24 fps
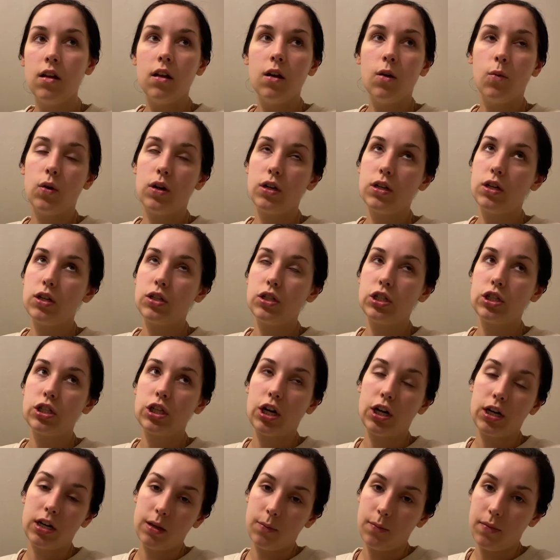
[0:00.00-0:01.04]
one of those
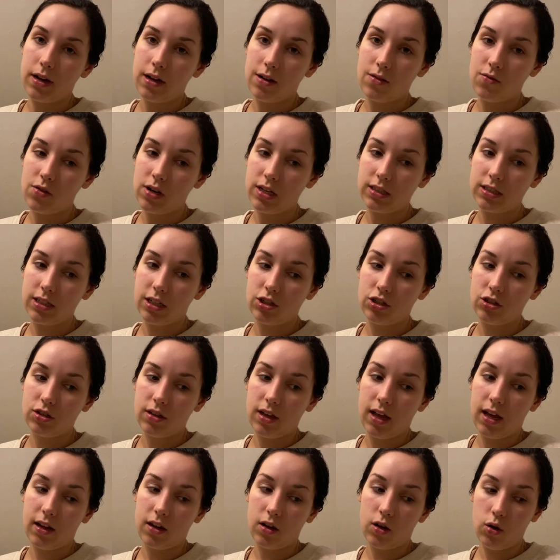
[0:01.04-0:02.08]
30-minute ones that you're
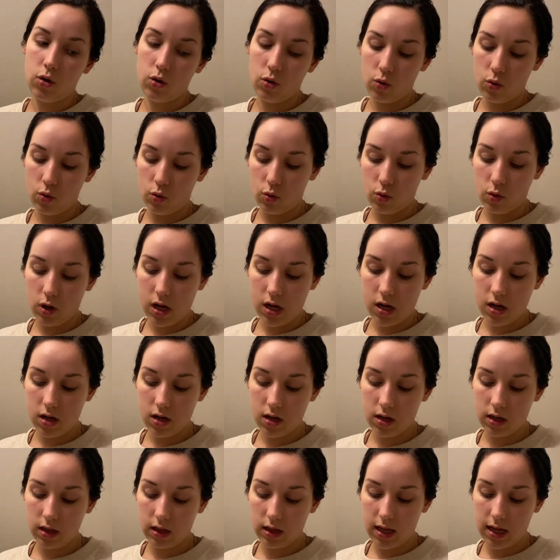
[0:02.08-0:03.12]
like, cool,
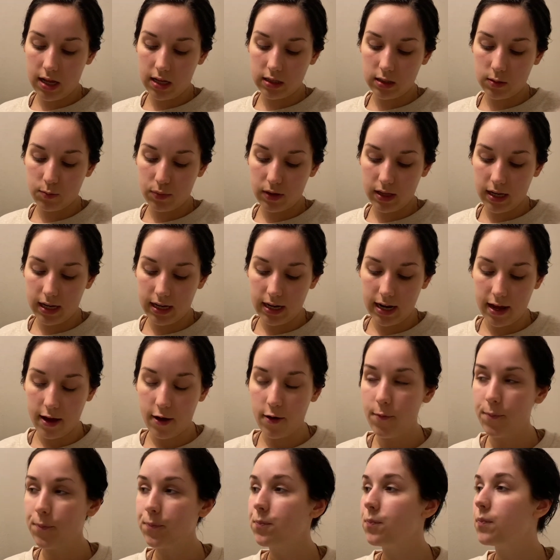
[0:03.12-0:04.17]
let's plan
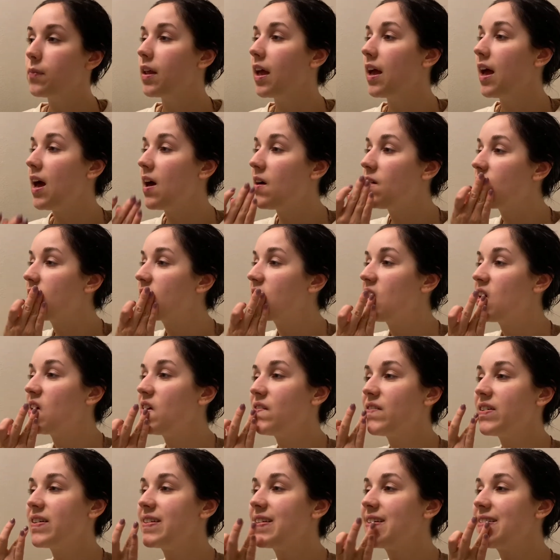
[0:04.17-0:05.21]
out half a day
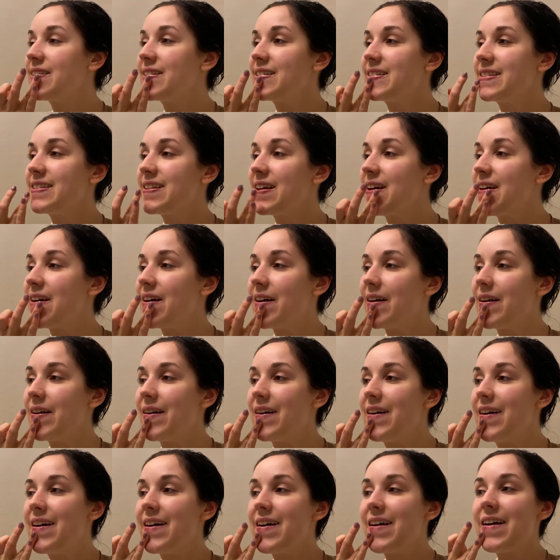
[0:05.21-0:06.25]
for this. So
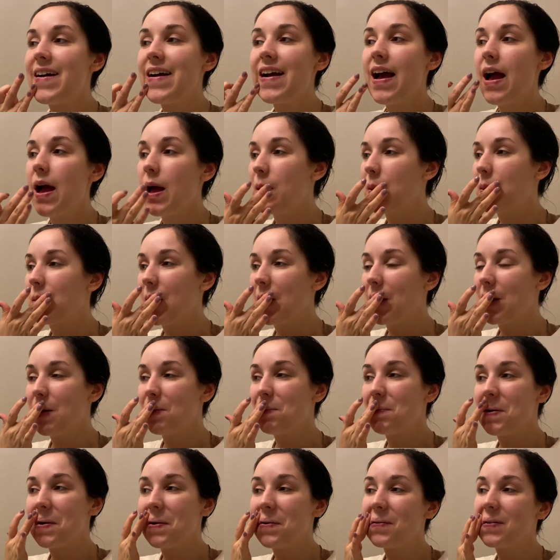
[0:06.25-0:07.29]
I think
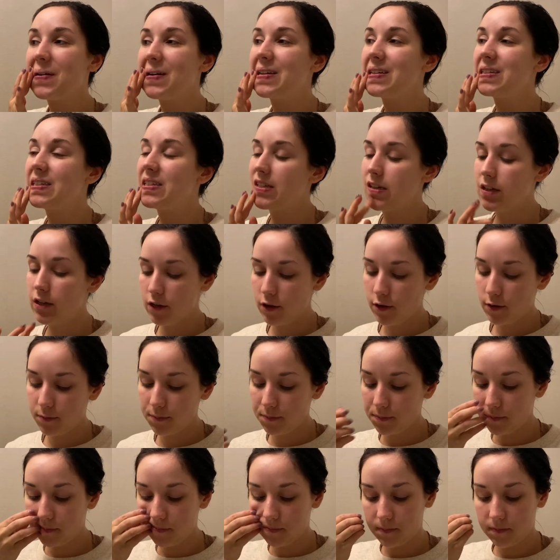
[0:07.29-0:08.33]
I'm going to,
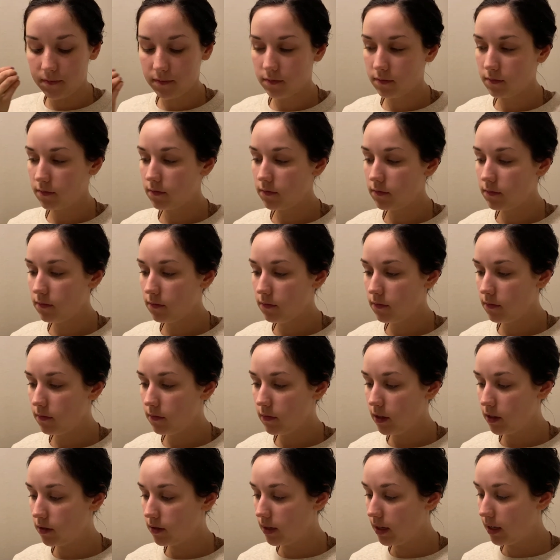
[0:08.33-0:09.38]

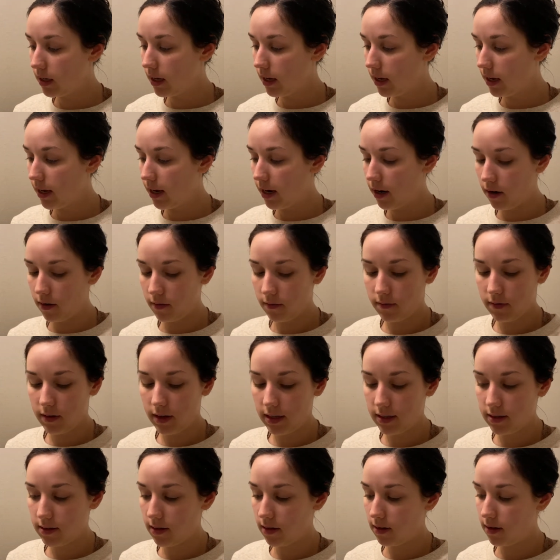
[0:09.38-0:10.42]
there's like a hair,
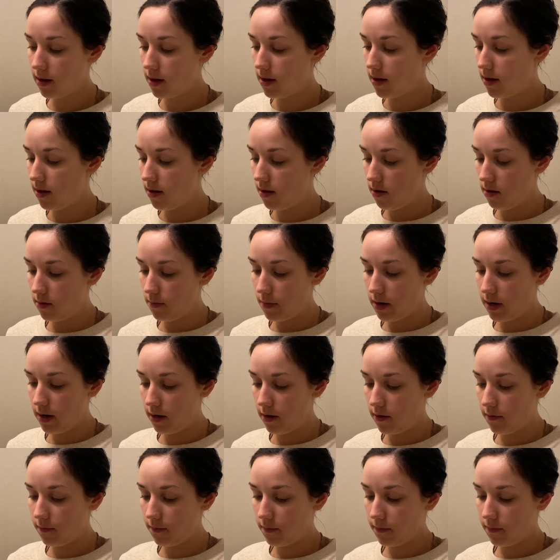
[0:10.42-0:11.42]
it's like on right now.